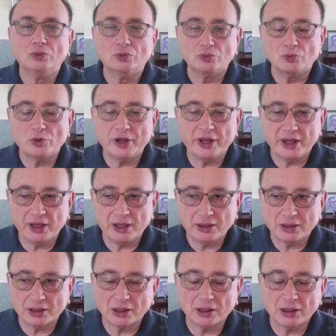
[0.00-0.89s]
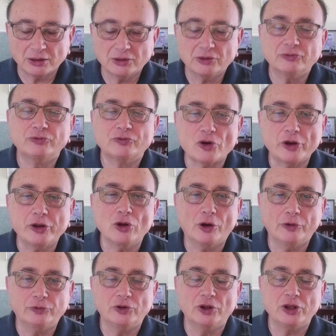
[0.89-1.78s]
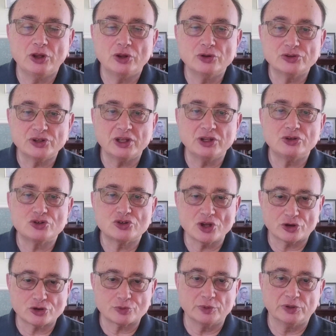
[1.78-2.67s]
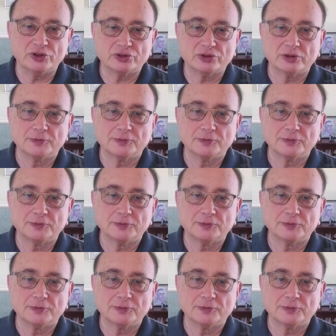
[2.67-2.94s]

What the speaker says: we very often are using judgment.